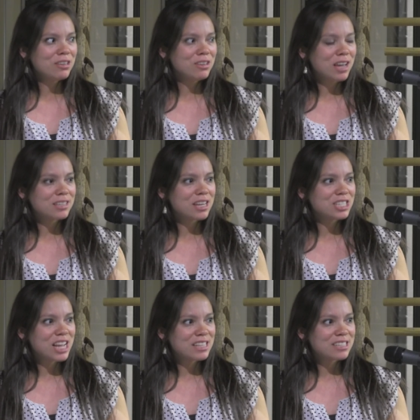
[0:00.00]
you guys got
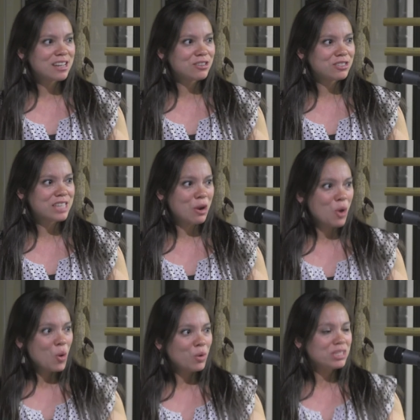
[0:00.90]
a chance to understand
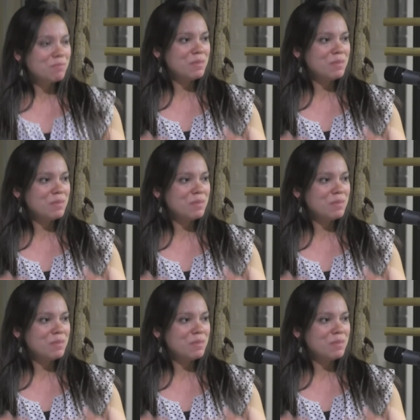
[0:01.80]
what does it